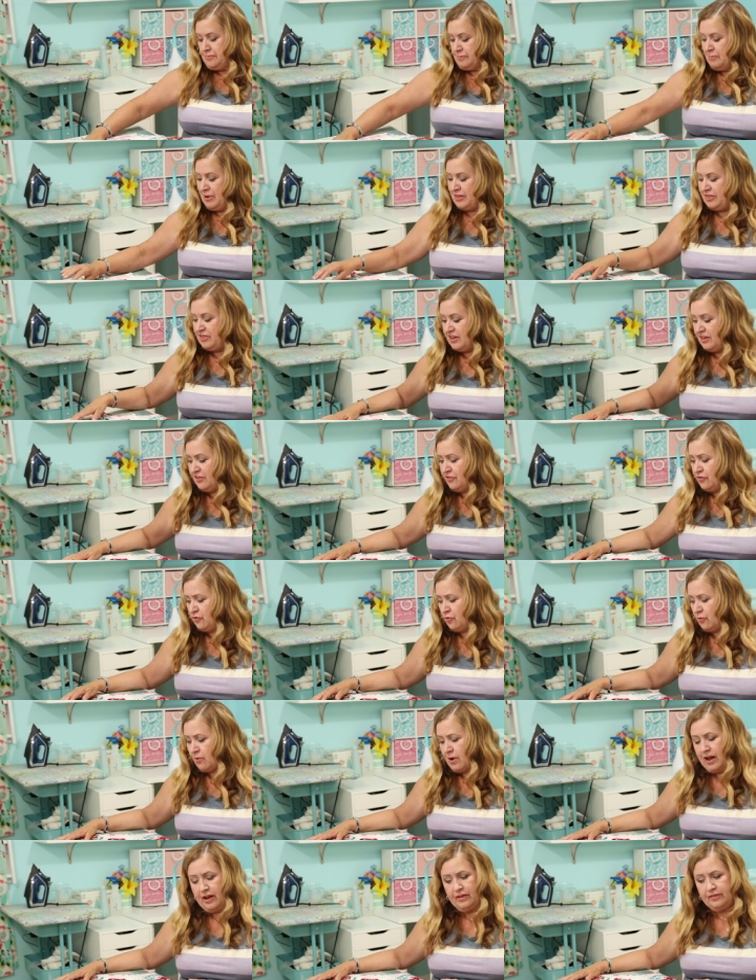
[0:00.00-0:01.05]
But this
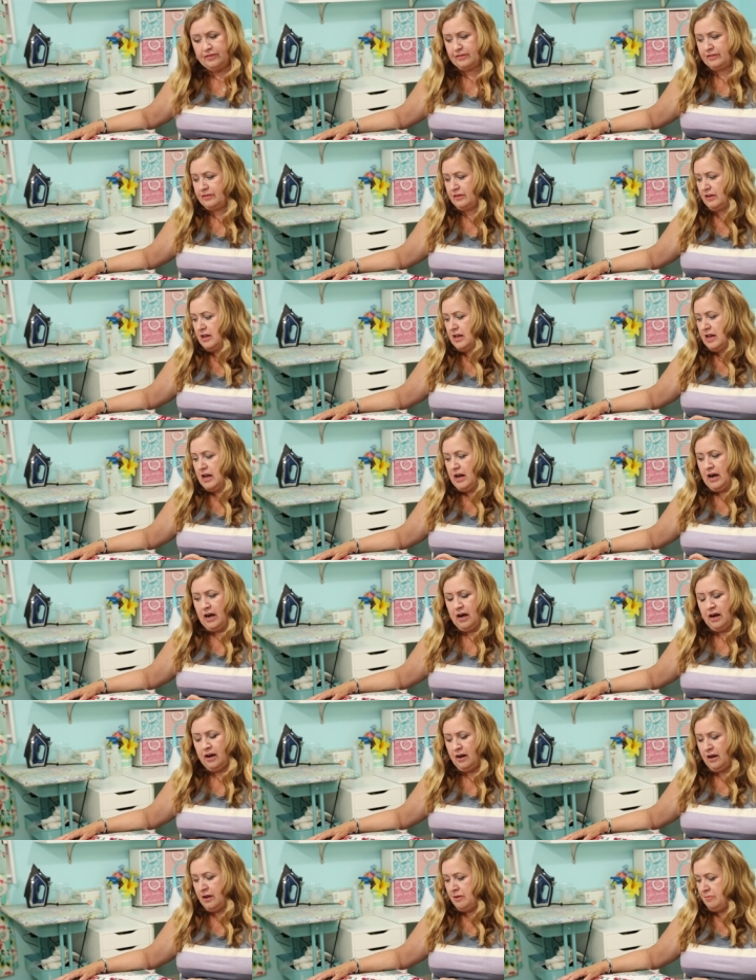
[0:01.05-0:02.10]
dress,
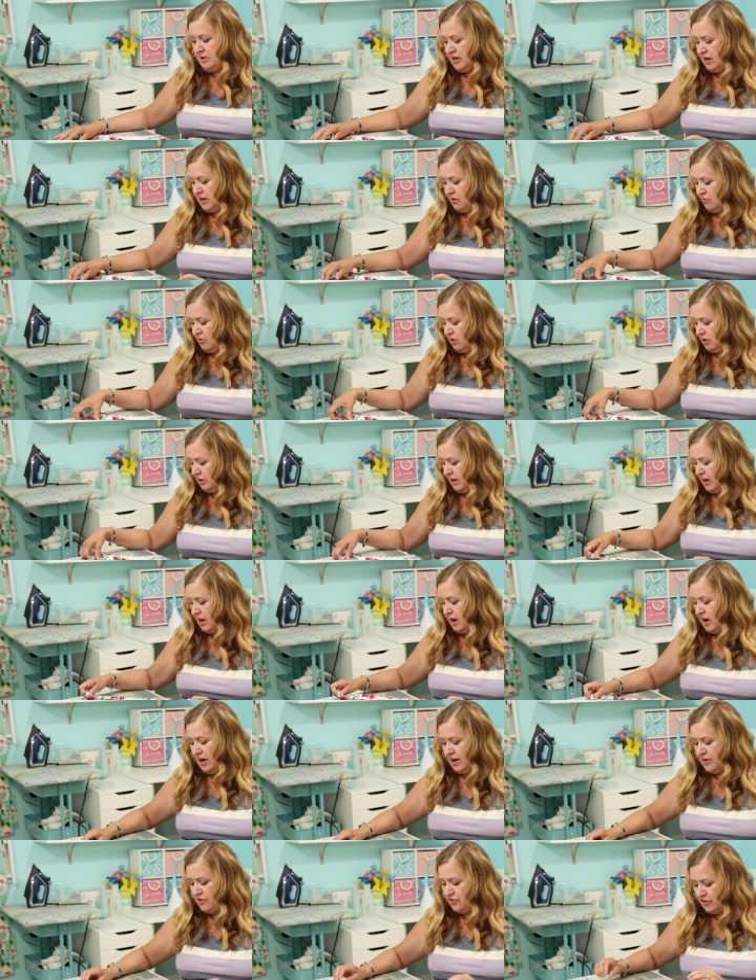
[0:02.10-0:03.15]
I mean, really,
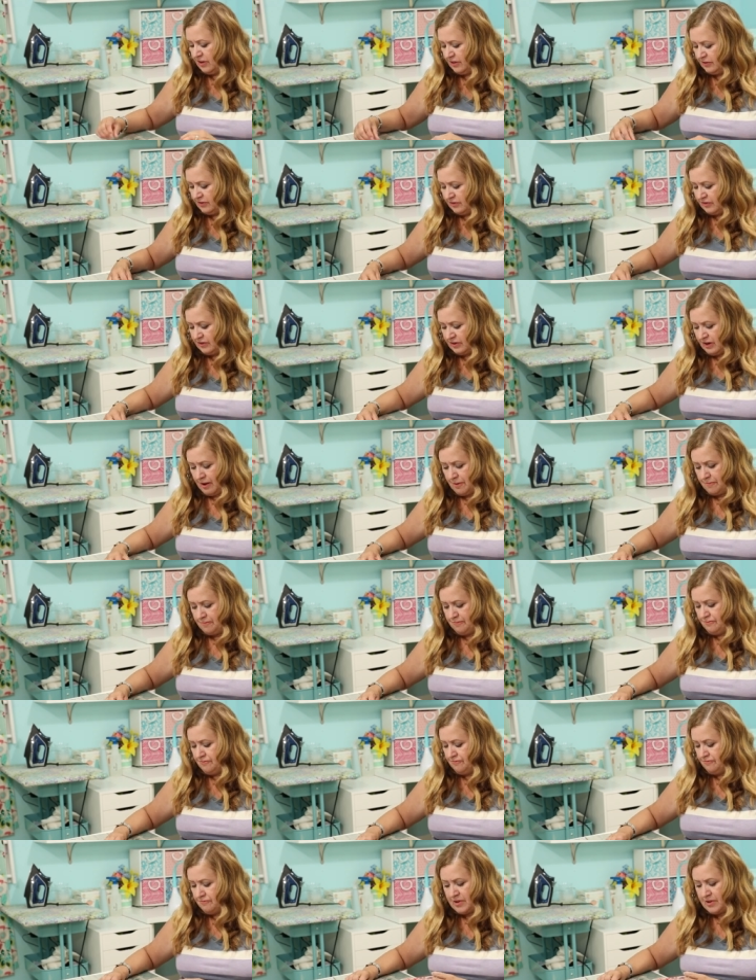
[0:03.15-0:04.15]
I just, um,